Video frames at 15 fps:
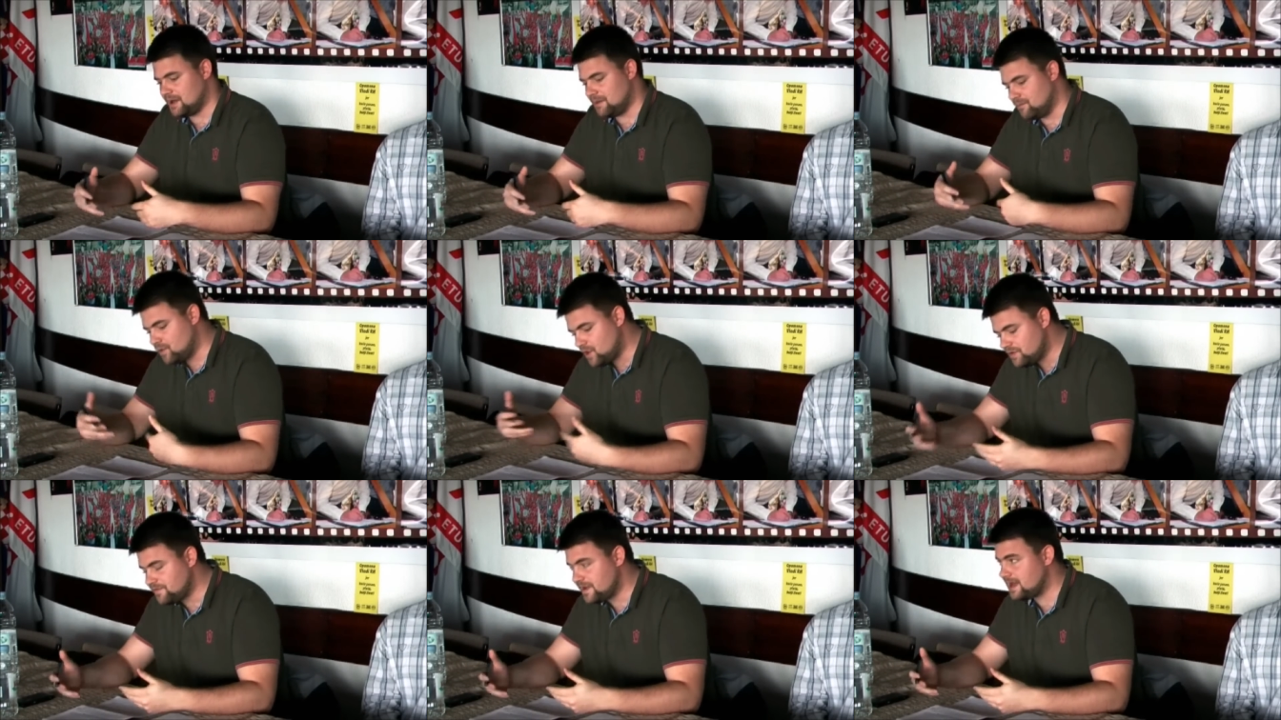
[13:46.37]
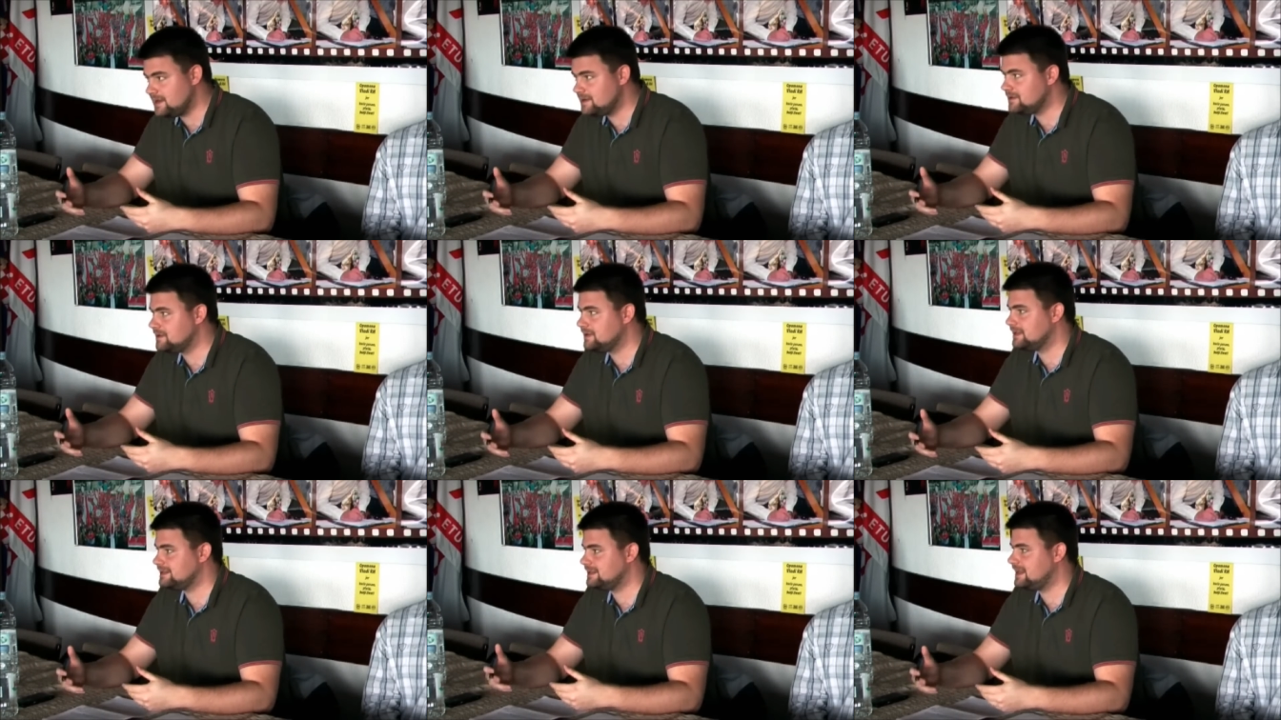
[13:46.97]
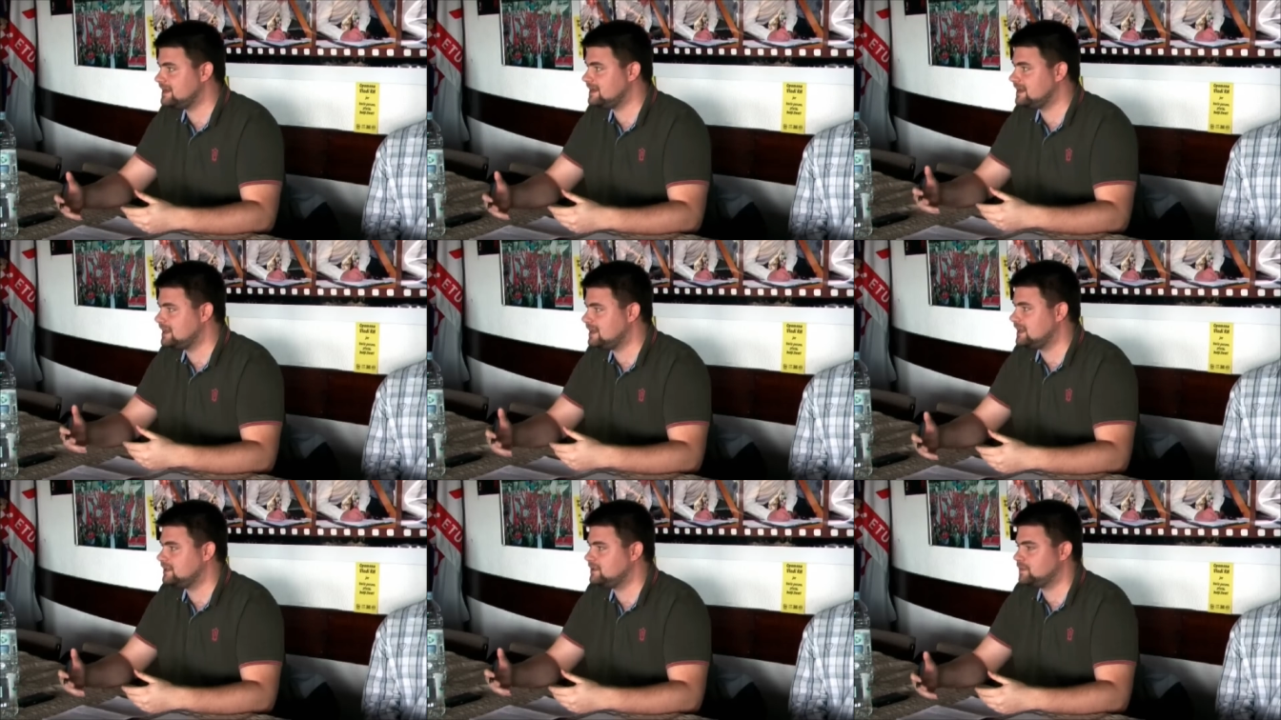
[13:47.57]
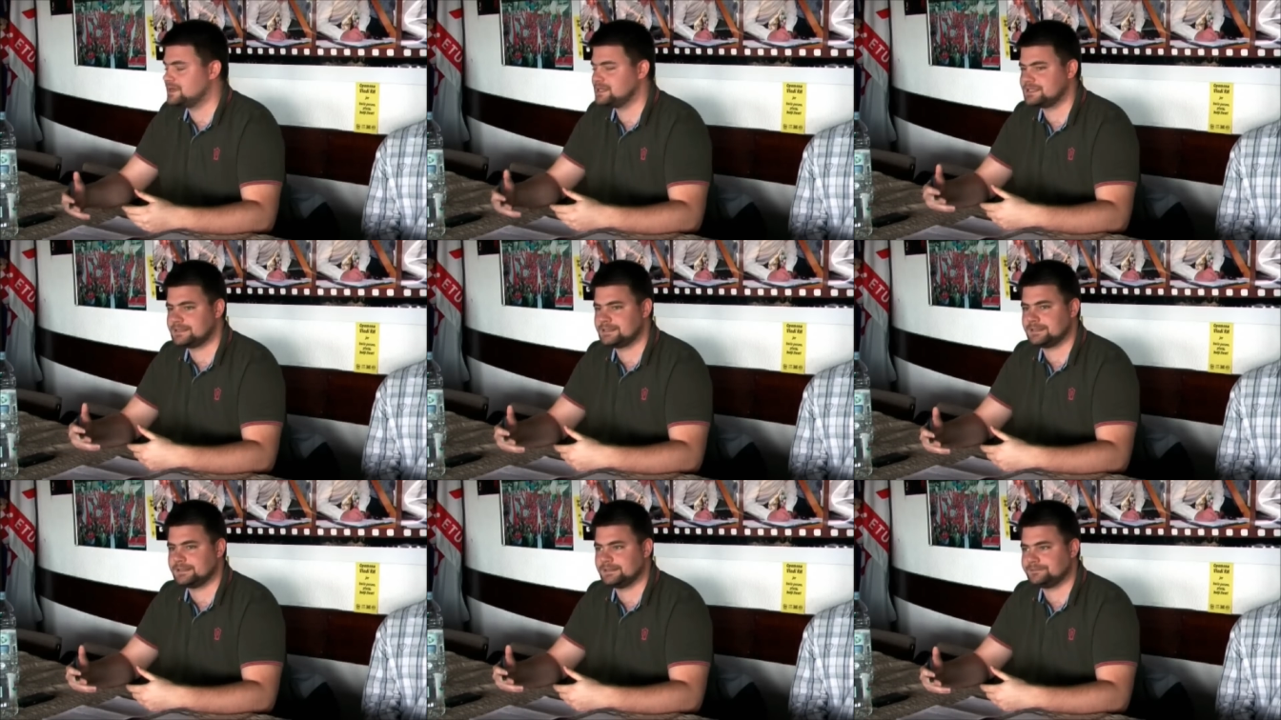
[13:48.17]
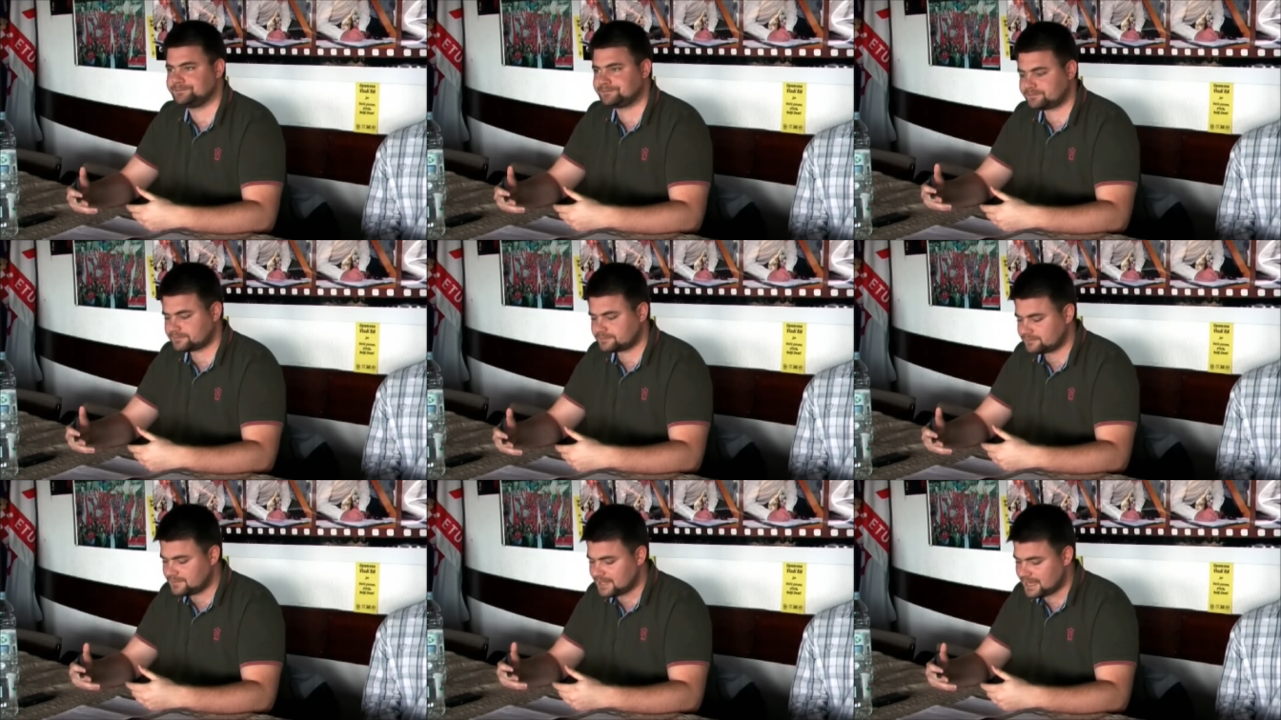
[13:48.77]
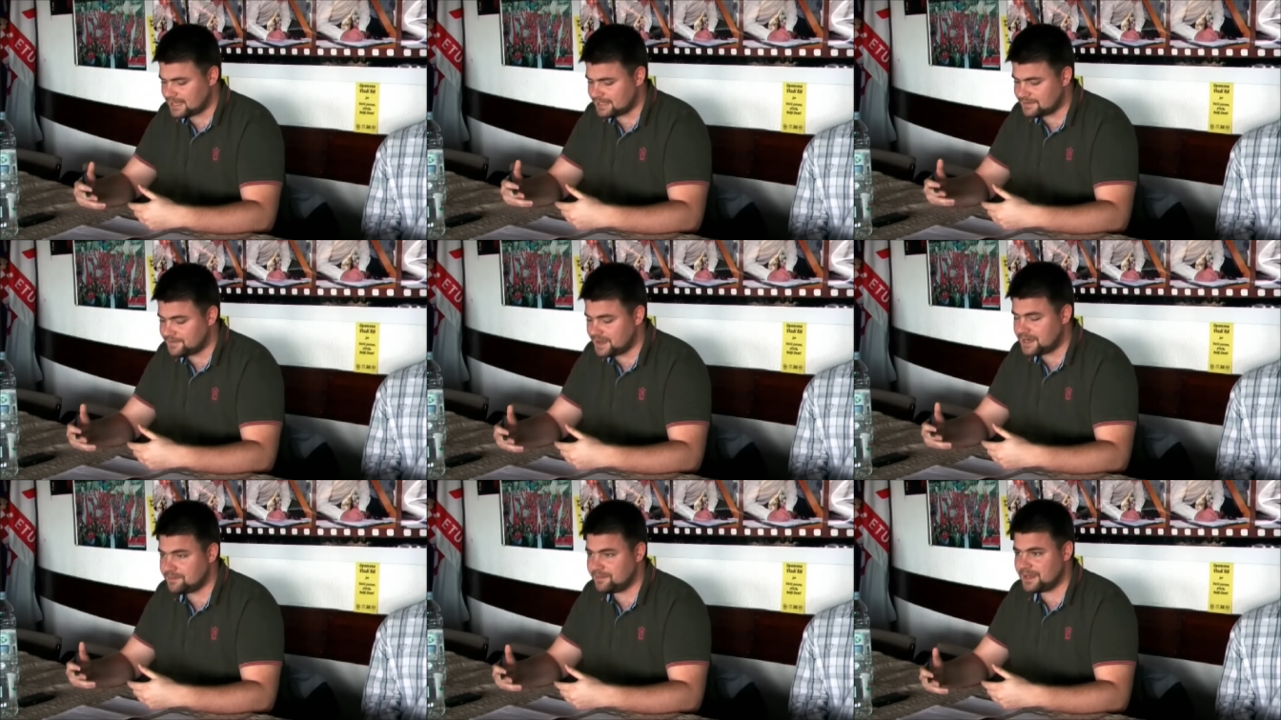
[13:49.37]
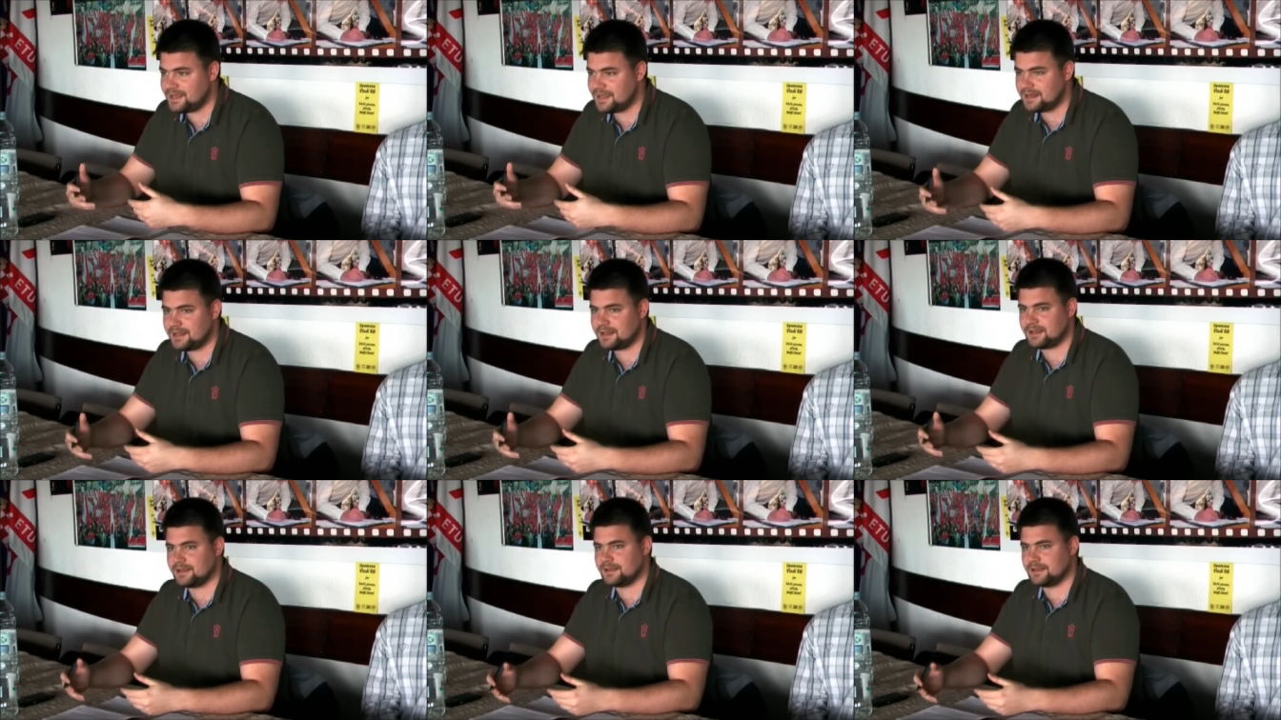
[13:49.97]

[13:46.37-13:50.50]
more value than it was um, at the very beginning.